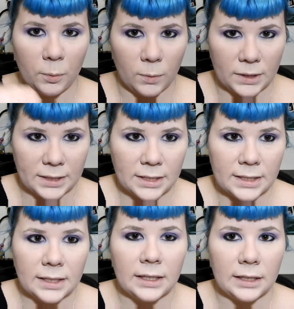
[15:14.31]

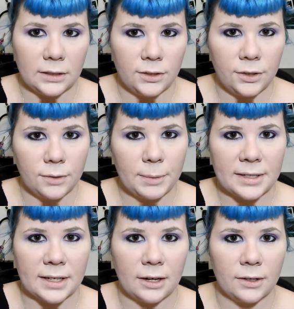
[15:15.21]
once into your
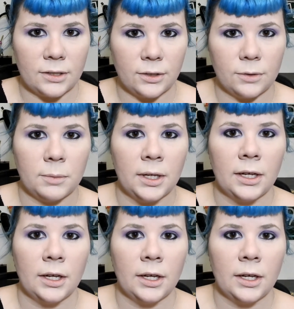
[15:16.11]
mascara tube,